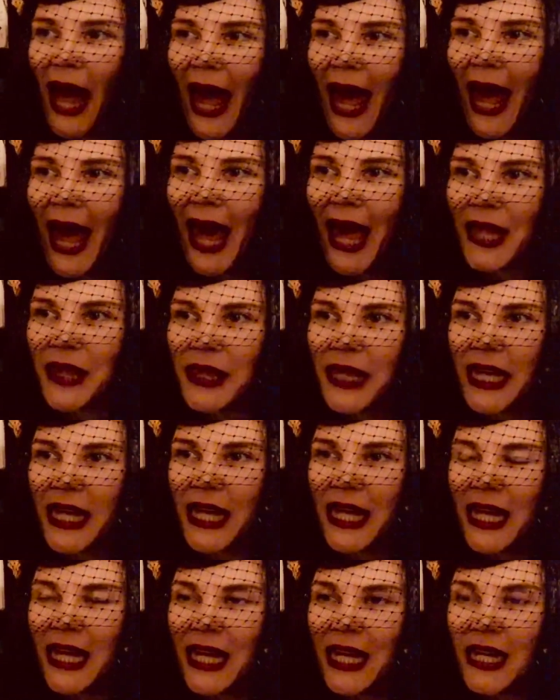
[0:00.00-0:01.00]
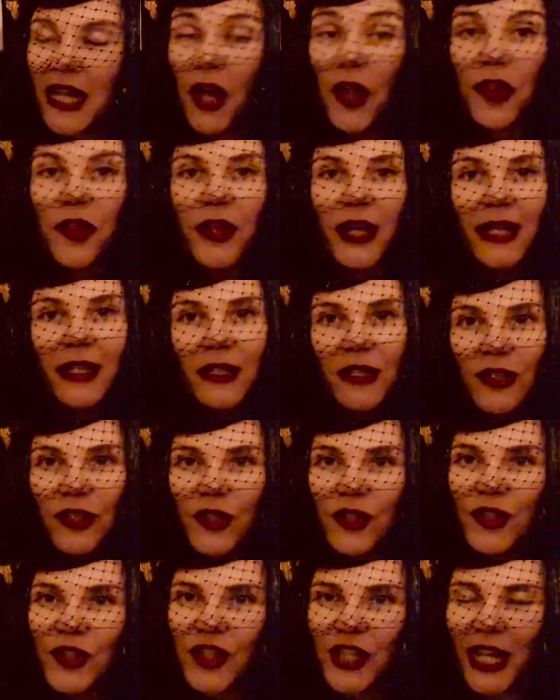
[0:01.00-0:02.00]
and then
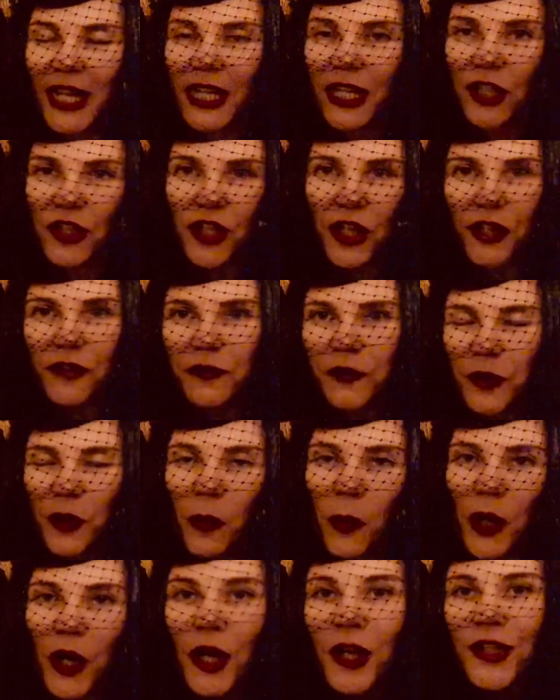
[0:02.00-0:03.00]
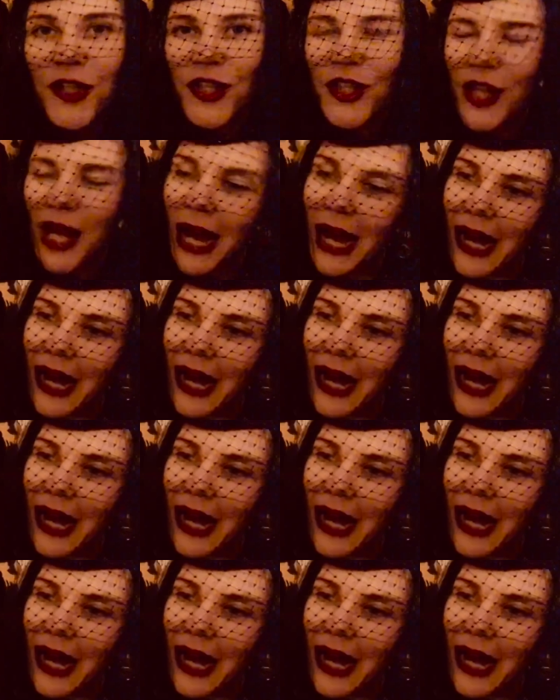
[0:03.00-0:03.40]
things take a turn for the worse.